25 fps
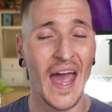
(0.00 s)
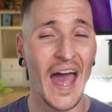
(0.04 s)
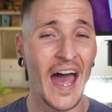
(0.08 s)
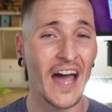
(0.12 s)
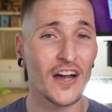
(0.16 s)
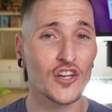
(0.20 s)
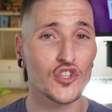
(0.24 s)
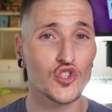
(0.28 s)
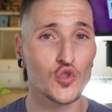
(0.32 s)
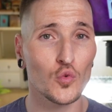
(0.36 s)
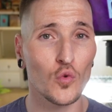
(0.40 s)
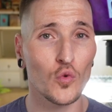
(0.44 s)

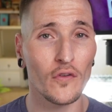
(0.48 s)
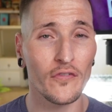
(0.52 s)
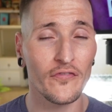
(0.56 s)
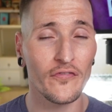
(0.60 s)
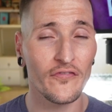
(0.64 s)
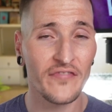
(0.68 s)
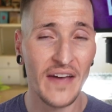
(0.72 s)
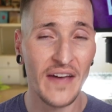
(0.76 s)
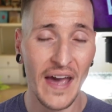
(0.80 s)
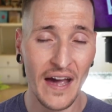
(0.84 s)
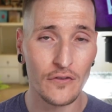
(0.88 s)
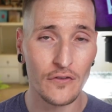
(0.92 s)
actual
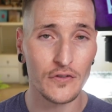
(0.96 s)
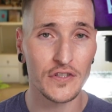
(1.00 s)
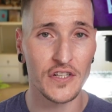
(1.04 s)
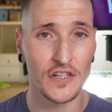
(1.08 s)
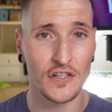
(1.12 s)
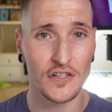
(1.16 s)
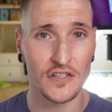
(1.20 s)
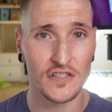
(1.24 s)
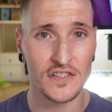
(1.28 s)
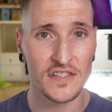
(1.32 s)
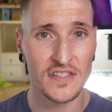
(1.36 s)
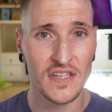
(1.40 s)

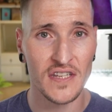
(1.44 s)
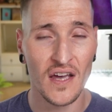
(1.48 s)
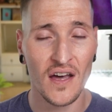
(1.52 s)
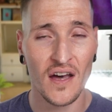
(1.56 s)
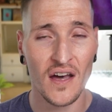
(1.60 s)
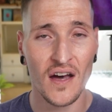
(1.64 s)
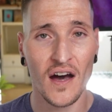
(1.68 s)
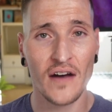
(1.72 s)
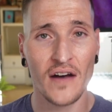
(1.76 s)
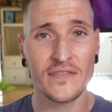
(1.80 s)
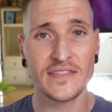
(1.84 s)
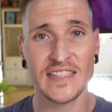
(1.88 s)
founders
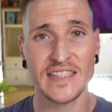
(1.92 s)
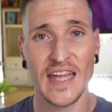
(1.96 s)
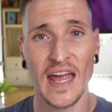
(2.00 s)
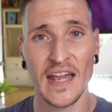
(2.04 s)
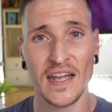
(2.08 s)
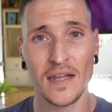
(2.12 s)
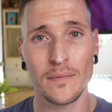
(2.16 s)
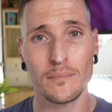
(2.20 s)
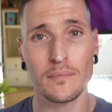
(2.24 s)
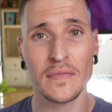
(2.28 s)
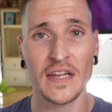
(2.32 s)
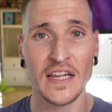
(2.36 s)
of
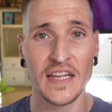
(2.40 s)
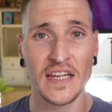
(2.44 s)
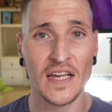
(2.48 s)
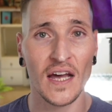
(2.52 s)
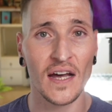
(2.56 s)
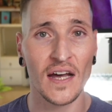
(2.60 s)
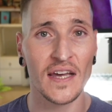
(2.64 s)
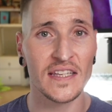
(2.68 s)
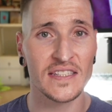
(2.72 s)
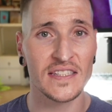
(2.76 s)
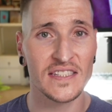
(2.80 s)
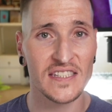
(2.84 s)
Tenet
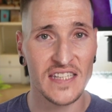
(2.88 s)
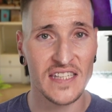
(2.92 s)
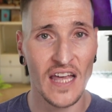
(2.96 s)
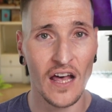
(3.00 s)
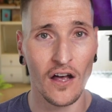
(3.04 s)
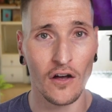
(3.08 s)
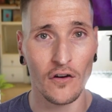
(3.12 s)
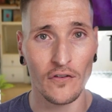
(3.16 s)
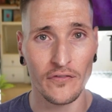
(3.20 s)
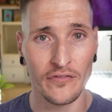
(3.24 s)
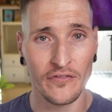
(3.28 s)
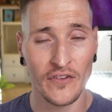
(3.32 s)
Media
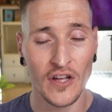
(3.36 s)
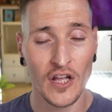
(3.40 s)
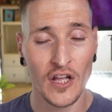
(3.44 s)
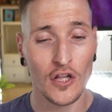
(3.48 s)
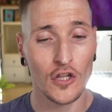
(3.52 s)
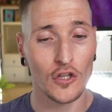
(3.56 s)
itself.